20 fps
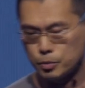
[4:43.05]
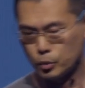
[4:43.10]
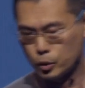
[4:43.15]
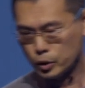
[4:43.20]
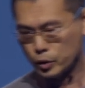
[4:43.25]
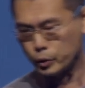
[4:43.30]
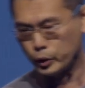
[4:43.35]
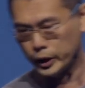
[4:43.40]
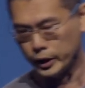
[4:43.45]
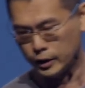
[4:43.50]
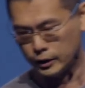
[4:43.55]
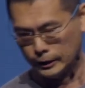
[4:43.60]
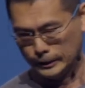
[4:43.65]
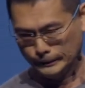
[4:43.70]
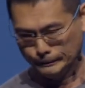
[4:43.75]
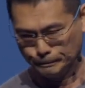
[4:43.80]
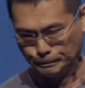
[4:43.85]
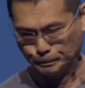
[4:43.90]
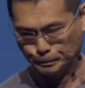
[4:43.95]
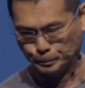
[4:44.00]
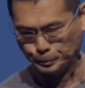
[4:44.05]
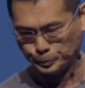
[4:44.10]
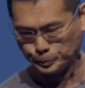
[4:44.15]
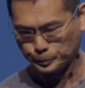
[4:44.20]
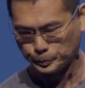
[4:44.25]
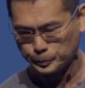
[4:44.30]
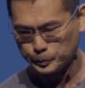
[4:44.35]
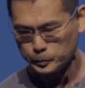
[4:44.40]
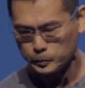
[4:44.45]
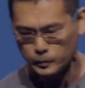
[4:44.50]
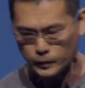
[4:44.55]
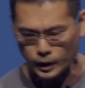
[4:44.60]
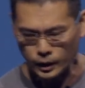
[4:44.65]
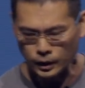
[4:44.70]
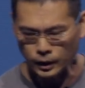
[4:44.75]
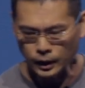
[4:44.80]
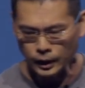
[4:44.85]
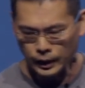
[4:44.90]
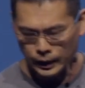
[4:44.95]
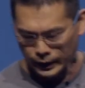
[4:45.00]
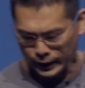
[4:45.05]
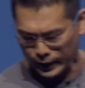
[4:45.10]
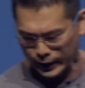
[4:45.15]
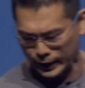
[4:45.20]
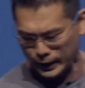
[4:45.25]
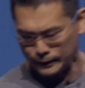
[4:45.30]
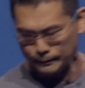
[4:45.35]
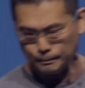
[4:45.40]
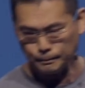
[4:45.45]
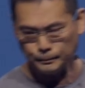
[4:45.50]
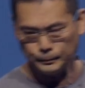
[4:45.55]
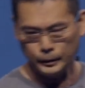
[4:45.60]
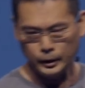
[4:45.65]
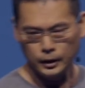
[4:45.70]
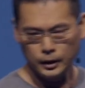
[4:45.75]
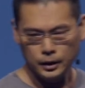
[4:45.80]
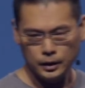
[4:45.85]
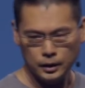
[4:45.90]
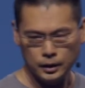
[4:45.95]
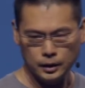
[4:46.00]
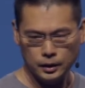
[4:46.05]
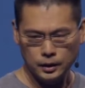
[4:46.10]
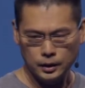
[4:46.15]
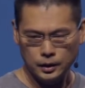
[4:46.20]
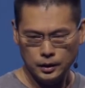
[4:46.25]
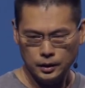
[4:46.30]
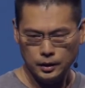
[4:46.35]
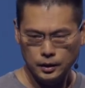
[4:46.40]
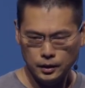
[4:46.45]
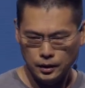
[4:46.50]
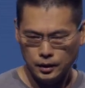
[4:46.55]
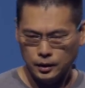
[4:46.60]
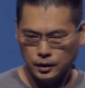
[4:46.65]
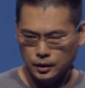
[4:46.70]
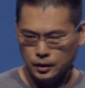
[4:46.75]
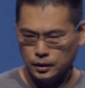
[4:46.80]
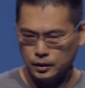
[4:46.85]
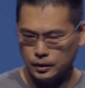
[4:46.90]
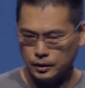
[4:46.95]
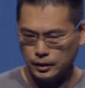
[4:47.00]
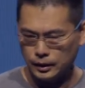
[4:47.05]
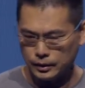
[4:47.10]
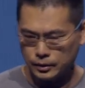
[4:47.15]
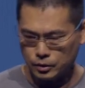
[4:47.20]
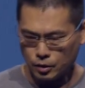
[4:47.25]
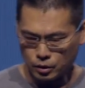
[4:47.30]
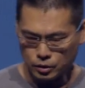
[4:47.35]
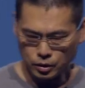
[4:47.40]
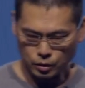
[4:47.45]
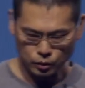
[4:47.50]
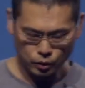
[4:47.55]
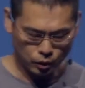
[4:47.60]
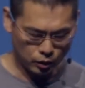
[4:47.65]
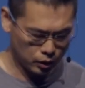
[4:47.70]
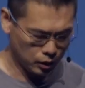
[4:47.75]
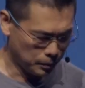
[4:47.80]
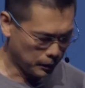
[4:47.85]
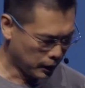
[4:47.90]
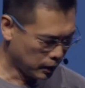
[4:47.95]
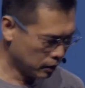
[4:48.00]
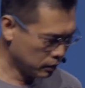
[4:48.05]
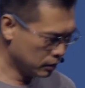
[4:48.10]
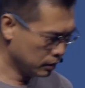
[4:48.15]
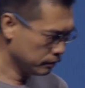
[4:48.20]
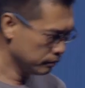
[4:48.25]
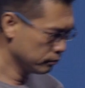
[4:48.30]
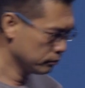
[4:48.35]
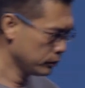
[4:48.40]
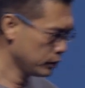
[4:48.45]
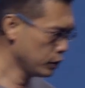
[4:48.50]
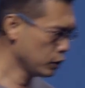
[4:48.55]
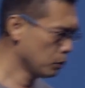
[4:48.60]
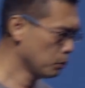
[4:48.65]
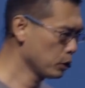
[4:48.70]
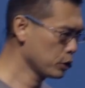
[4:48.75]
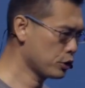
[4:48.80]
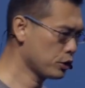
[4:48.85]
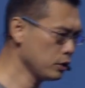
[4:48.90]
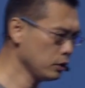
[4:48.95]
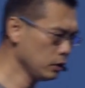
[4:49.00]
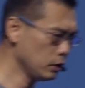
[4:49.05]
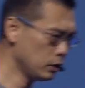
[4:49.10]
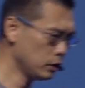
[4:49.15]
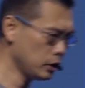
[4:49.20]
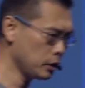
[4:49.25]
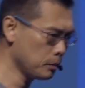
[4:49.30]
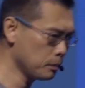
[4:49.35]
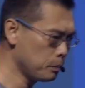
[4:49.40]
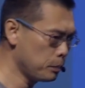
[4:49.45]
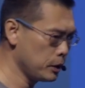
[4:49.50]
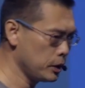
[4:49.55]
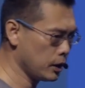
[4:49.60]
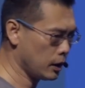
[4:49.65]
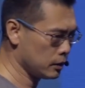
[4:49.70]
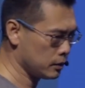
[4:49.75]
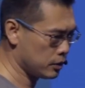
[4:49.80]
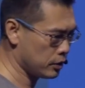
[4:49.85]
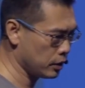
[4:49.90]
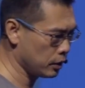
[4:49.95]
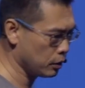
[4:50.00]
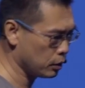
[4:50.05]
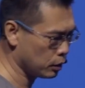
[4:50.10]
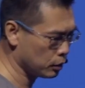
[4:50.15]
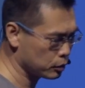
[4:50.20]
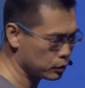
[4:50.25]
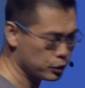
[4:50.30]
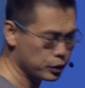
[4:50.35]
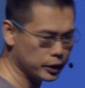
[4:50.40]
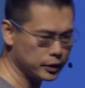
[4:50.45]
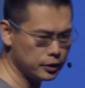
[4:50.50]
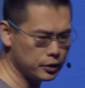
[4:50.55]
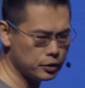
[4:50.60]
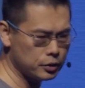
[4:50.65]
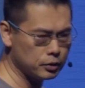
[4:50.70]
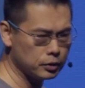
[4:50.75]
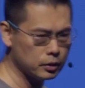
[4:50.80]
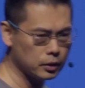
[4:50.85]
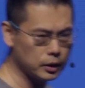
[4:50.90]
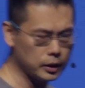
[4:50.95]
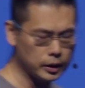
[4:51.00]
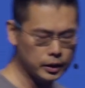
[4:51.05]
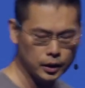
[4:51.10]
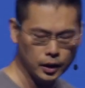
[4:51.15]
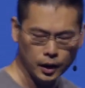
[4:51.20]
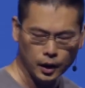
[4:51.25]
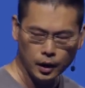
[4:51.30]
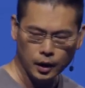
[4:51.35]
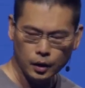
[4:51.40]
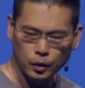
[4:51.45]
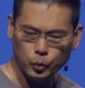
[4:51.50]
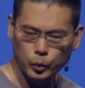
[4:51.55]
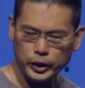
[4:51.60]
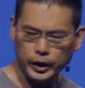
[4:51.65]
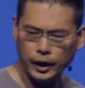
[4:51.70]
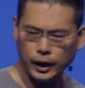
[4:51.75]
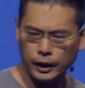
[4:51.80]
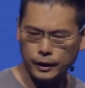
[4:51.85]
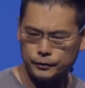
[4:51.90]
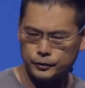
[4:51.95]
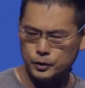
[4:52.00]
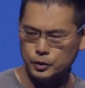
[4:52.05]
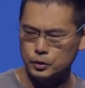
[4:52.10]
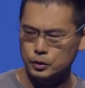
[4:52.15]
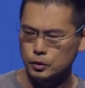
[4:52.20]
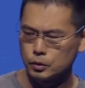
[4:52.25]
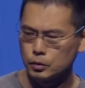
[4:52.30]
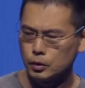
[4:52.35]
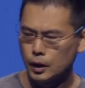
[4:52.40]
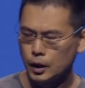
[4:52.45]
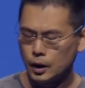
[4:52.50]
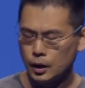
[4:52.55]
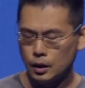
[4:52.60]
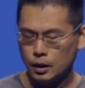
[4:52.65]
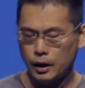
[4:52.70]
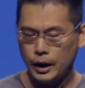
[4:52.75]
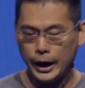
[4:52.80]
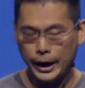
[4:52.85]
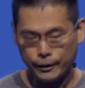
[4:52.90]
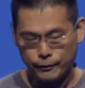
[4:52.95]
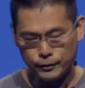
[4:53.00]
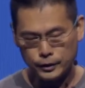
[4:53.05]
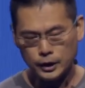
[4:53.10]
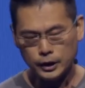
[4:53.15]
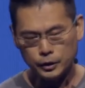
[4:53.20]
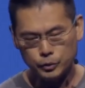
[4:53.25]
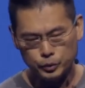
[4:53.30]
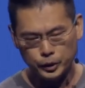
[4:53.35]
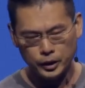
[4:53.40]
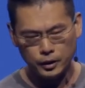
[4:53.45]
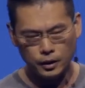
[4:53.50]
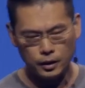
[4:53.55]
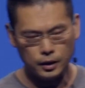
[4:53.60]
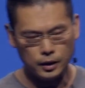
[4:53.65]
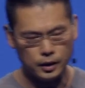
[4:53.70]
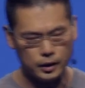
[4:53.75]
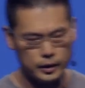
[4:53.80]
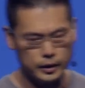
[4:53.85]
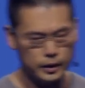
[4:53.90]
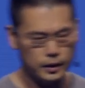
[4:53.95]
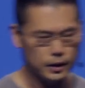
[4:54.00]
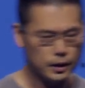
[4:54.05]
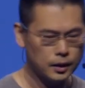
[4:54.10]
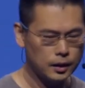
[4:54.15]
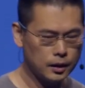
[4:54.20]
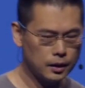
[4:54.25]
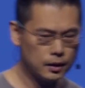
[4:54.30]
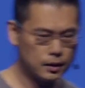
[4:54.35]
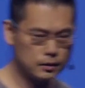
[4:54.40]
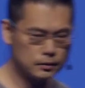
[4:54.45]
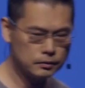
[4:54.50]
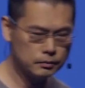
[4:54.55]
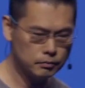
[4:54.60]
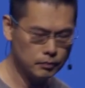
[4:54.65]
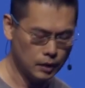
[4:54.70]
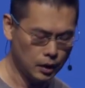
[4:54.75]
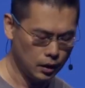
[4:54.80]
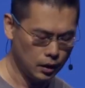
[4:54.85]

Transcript: more quickly. And let's also talk about machine learning beyond SQL. Traditionally, we have to heavily rely on